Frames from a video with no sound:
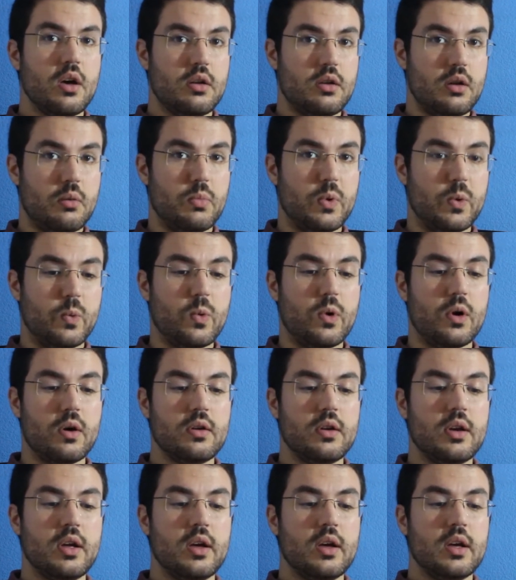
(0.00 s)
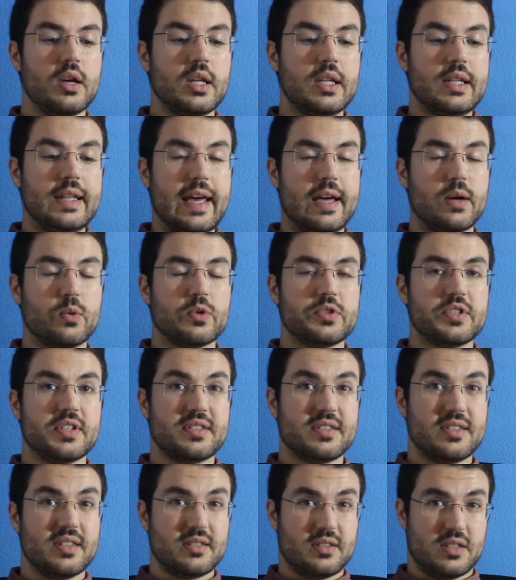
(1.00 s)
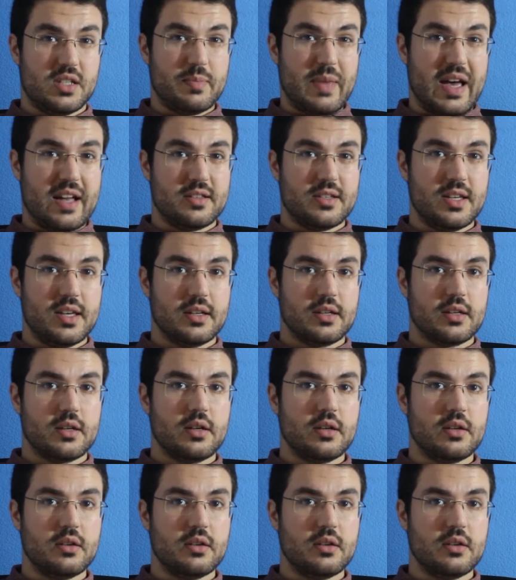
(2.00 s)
Number 1, language is systematic.